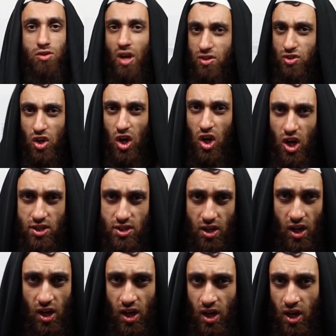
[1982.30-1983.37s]
So as you heard,
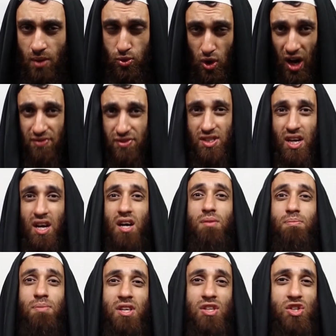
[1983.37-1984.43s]
Abu
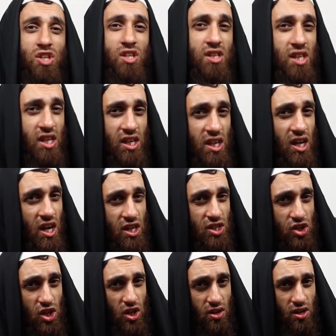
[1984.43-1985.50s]
Hafsa mentioned the
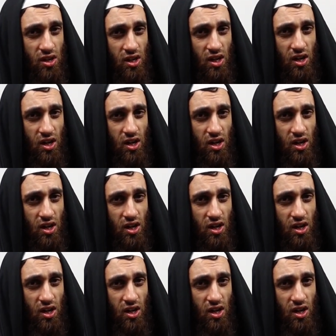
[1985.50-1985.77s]
sharh